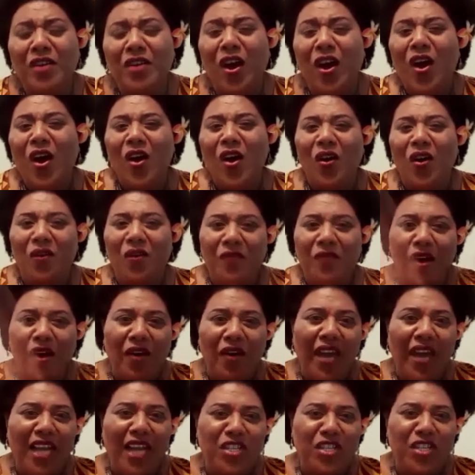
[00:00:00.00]
of our hair
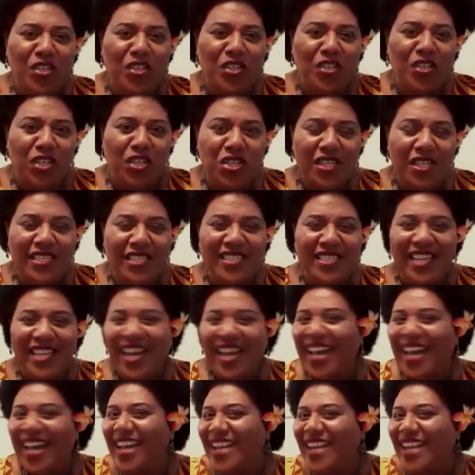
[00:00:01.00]
traditions,
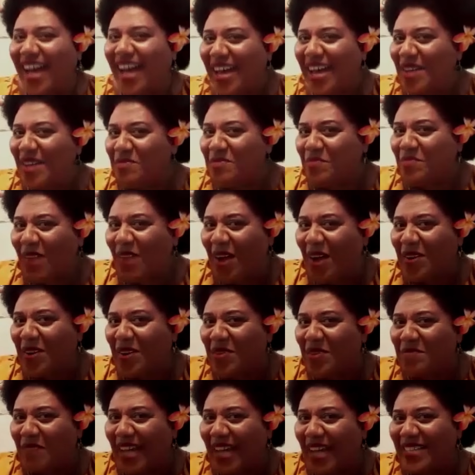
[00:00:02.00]
and I am proud of
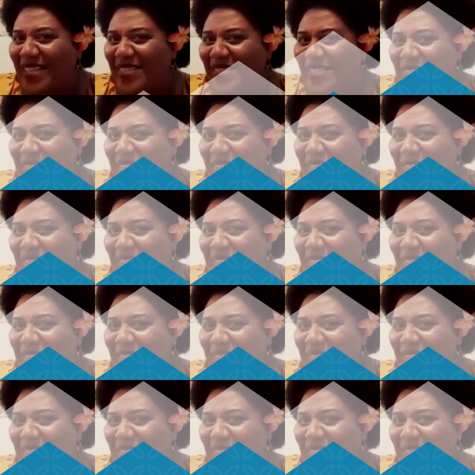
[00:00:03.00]
mine too.